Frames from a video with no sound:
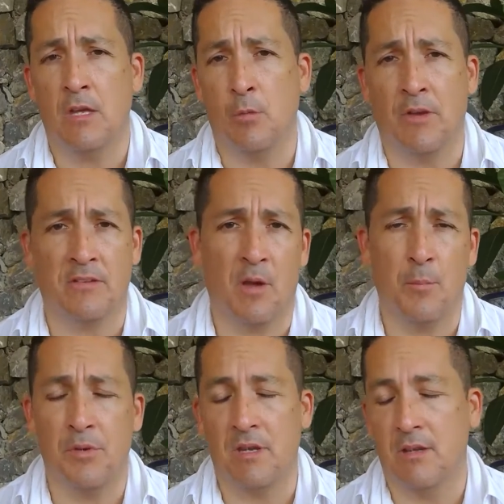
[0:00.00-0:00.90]
US
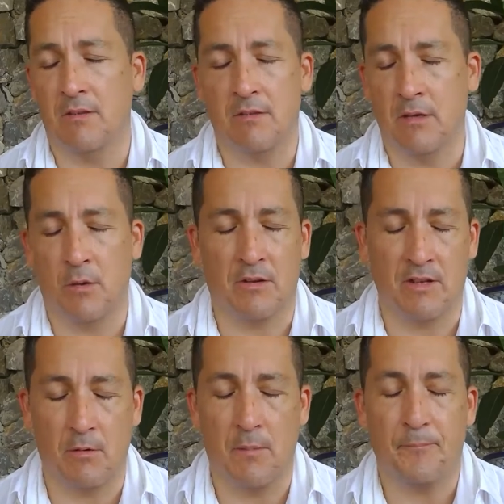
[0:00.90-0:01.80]
companies, you know, et
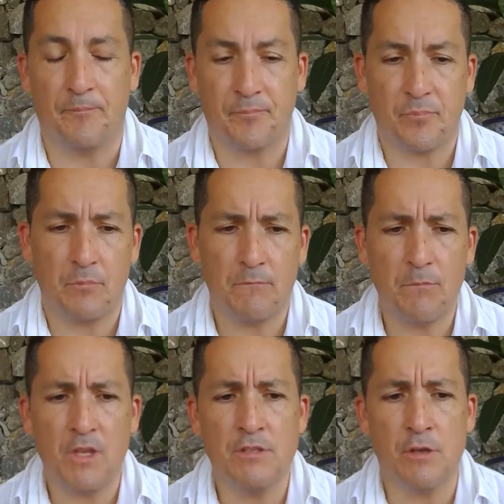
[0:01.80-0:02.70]
cetera.
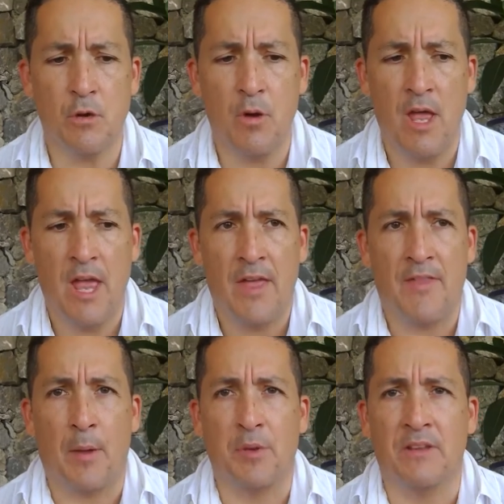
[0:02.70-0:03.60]
So,
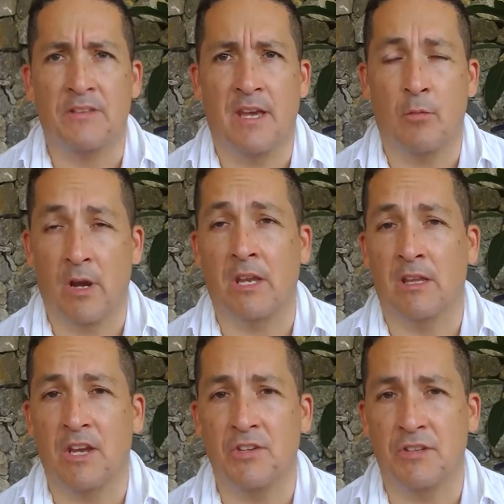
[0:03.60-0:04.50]
that being said,
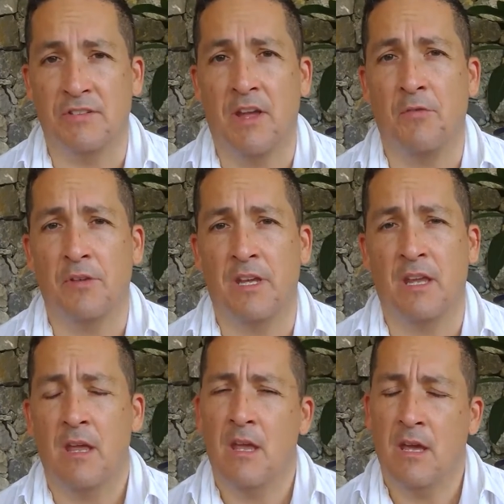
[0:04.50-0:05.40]
regulation is
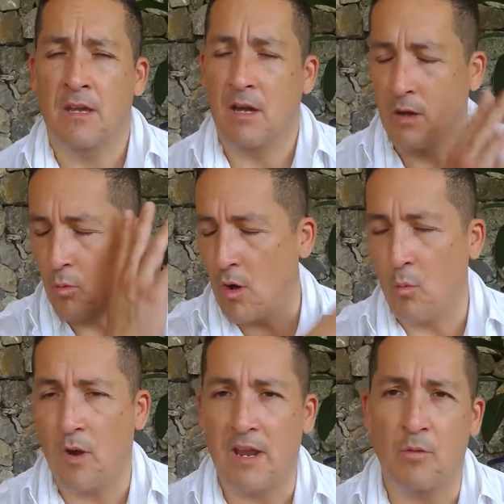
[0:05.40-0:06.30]
definitely a, a
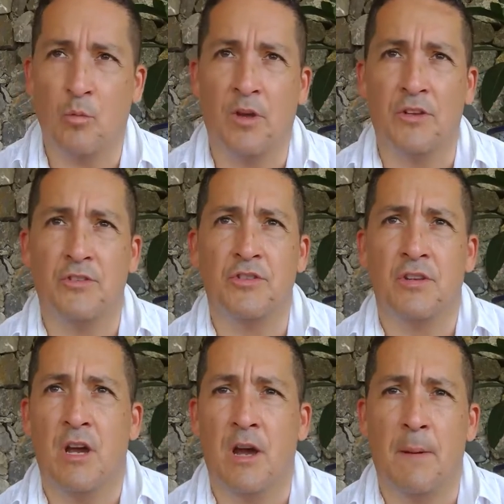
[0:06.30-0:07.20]
way in
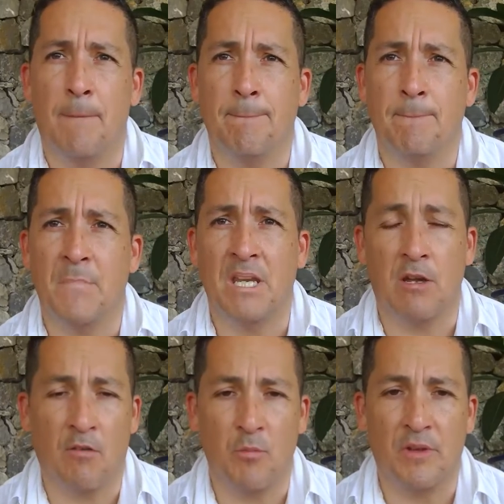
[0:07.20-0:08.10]
which um, many
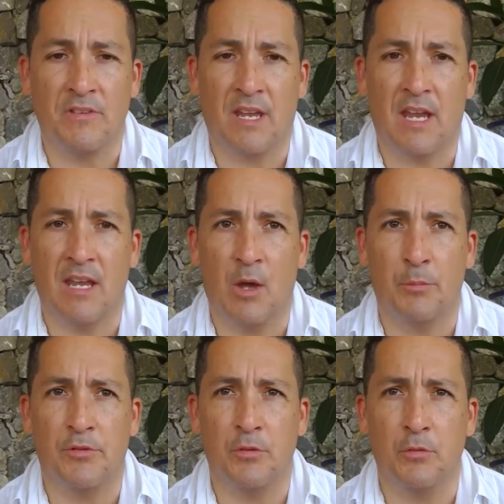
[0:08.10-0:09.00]
governments can
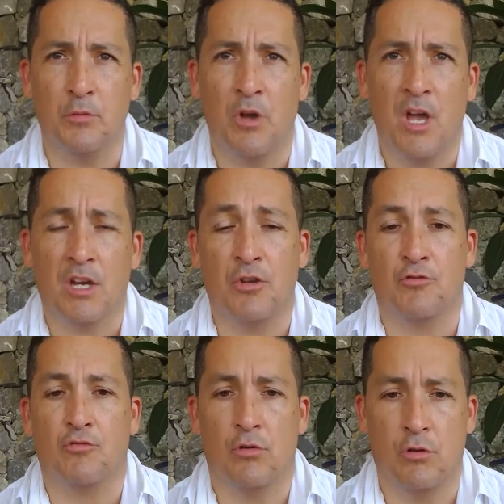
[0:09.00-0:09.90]
help to
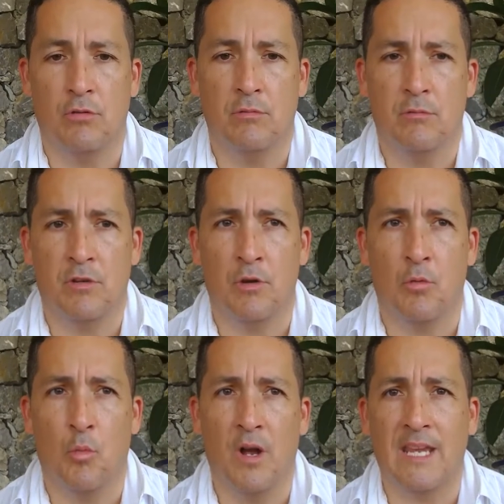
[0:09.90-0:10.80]
control you know
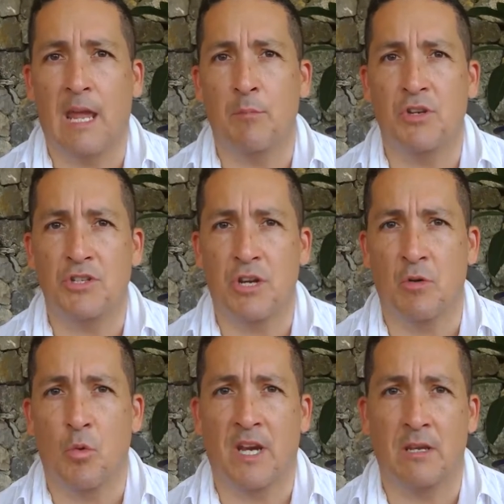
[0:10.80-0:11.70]
what can be
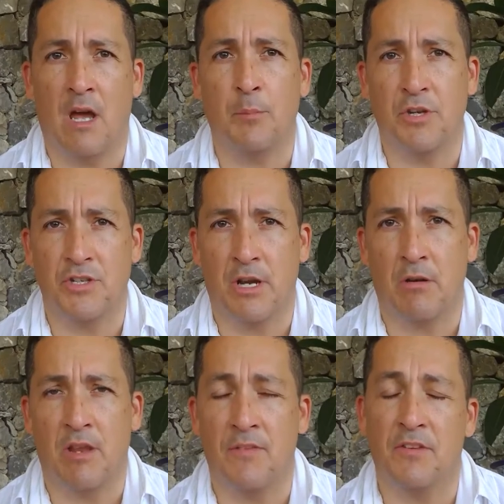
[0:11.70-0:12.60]
shared what cannot be
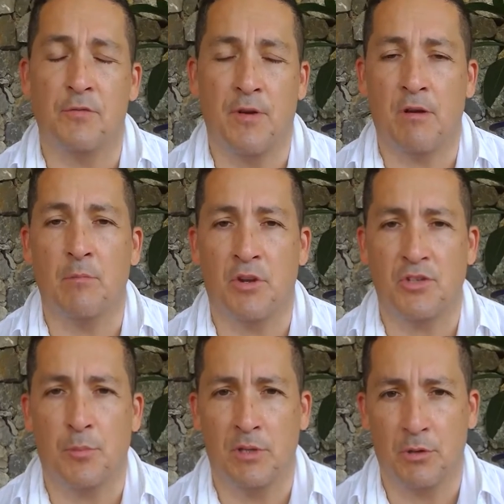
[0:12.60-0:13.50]
shared and this is very
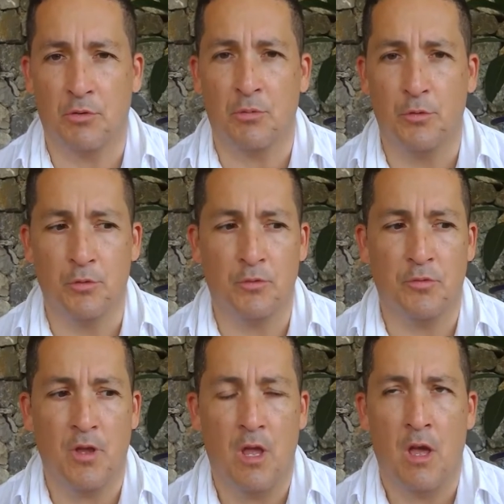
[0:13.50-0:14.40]
much a political move